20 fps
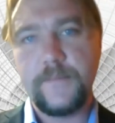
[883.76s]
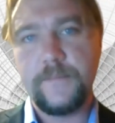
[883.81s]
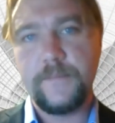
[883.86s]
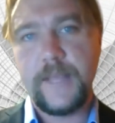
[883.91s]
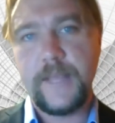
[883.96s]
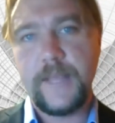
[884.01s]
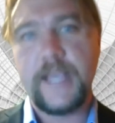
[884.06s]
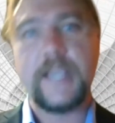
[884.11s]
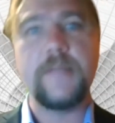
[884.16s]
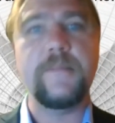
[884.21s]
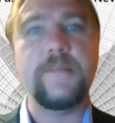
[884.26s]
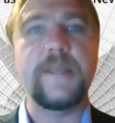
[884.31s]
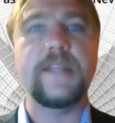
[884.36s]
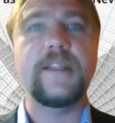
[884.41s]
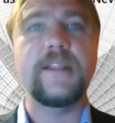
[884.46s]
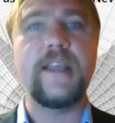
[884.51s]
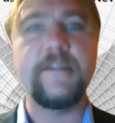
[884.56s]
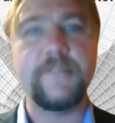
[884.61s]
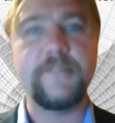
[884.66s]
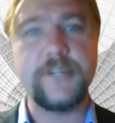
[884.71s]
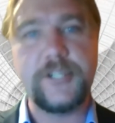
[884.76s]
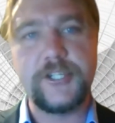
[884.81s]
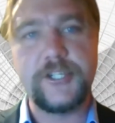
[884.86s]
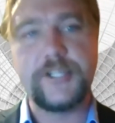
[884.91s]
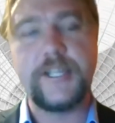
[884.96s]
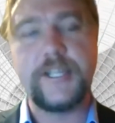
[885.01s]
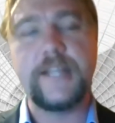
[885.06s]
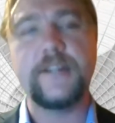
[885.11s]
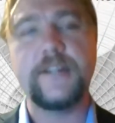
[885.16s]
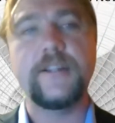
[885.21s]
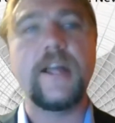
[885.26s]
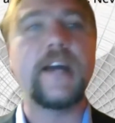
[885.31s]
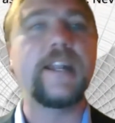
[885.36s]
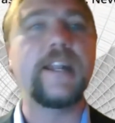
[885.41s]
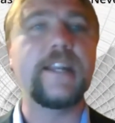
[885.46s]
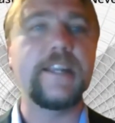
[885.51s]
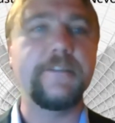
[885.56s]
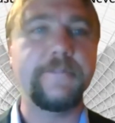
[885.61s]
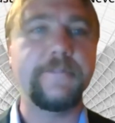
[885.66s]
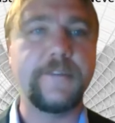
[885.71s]
it can be leveraged in a lot
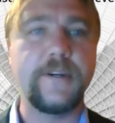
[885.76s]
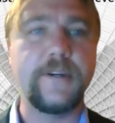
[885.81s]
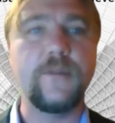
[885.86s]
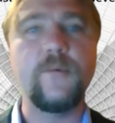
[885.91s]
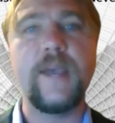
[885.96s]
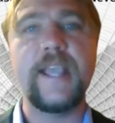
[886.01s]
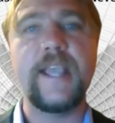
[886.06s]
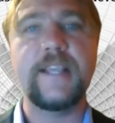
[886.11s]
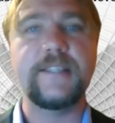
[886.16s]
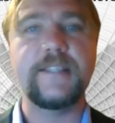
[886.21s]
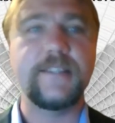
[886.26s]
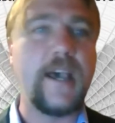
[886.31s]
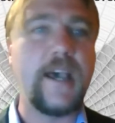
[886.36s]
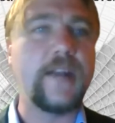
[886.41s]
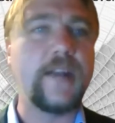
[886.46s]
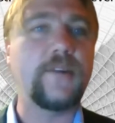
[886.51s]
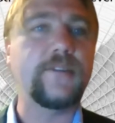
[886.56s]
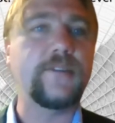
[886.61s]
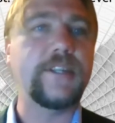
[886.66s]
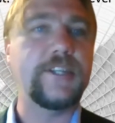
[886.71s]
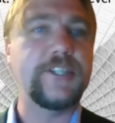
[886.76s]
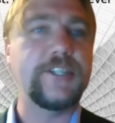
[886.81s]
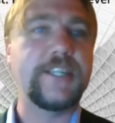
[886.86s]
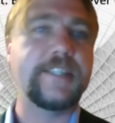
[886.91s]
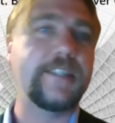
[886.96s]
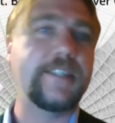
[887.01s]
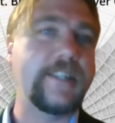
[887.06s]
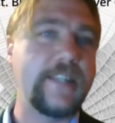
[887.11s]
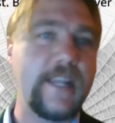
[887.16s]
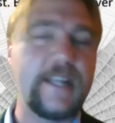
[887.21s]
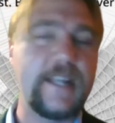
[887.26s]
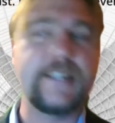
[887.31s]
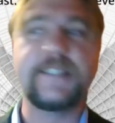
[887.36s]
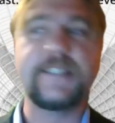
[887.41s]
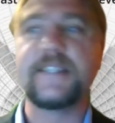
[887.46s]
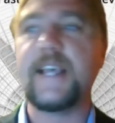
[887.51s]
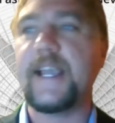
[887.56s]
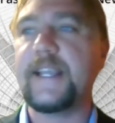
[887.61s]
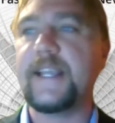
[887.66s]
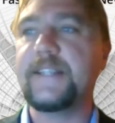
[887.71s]
of different ways, not only just in data
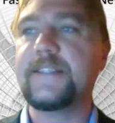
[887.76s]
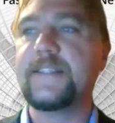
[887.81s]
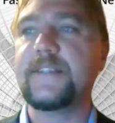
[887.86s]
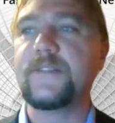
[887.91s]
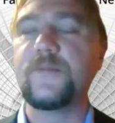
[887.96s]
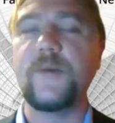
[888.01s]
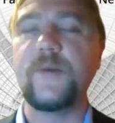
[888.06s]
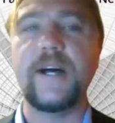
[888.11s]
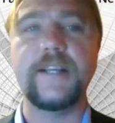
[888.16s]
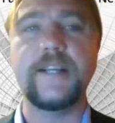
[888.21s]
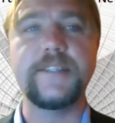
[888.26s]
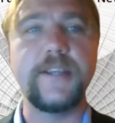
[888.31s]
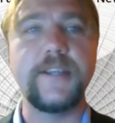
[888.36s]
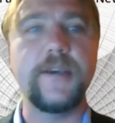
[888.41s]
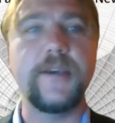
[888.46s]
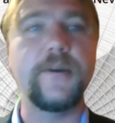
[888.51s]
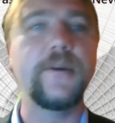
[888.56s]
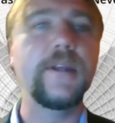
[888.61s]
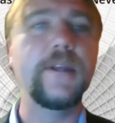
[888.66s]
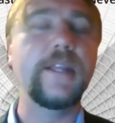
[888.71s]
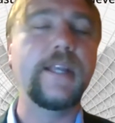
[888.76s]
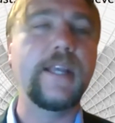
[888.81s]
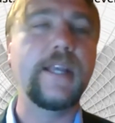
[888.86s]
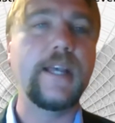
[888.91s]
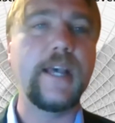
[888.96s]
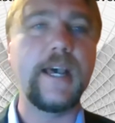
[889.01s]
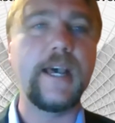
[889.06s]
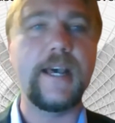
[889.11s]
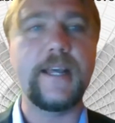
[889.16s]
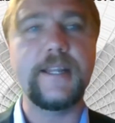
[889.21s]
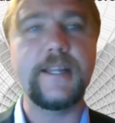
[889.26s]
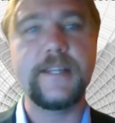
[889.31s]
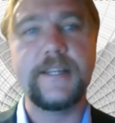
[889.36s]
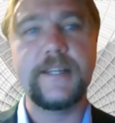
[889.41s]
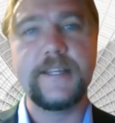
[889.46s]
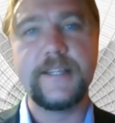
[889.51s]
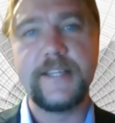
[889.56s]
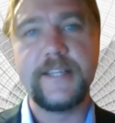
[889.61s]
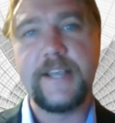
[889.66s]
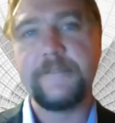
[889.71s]
science as well. So
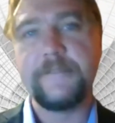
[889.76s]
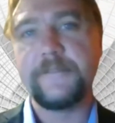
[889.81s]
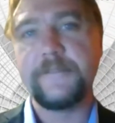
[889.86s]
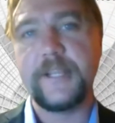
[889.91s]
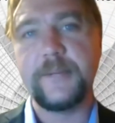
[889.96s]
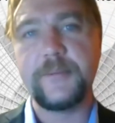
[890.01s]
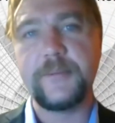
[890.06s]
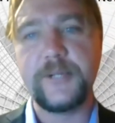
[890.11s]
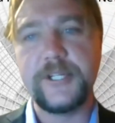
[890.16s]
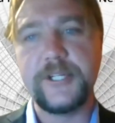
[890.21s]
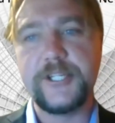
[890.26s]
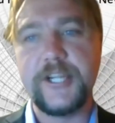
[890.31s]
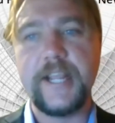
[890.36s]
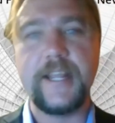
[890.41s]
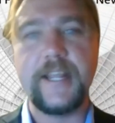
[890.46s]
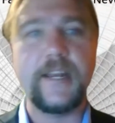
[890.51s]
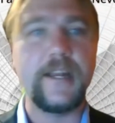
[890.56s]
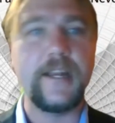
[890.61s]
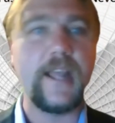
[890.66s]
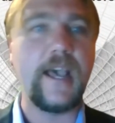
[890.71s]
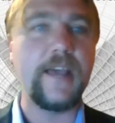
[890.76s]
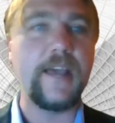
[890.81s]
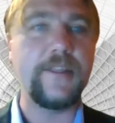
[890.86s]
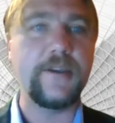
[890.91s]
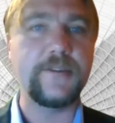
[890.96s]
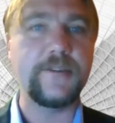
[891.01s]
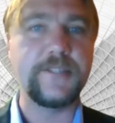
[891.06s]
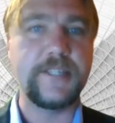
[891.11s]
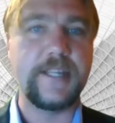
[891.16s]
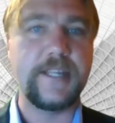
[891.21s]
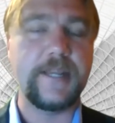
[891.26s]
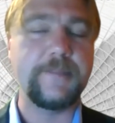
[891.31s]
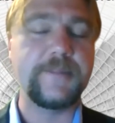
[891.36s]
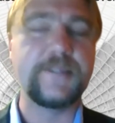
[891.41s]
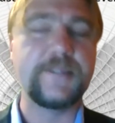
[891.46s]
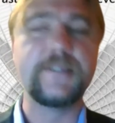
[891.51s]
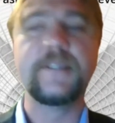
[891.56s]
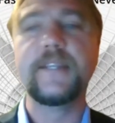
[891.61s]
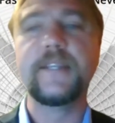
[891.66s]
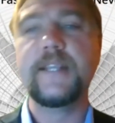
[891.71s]
definitely appreciate those
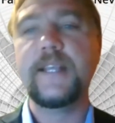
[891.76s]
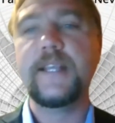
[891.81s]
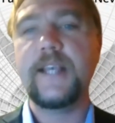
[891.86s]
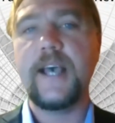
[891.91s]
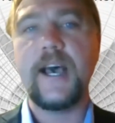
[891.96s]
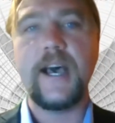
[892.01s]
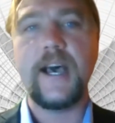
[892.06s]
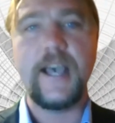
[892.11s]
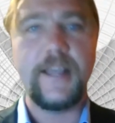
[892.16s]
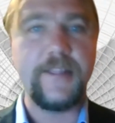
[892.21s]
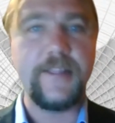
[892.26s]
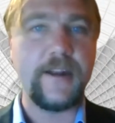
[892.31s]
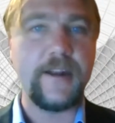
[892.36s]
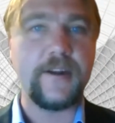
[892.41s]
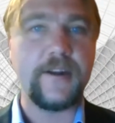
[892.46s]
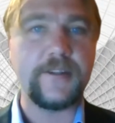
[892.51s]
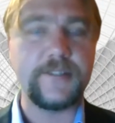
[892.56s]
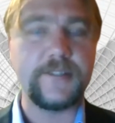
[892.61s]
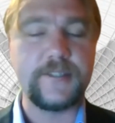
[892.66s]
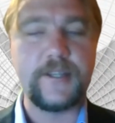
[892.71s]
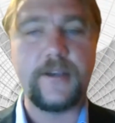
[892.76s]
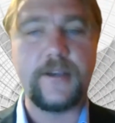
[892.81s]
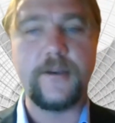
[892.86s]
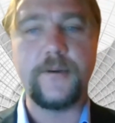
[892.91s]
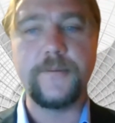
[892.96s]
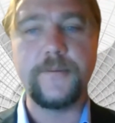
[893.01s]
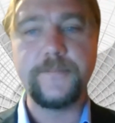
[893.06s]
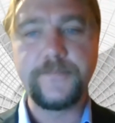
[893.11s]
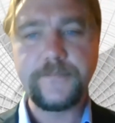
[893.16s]
tips. And then also,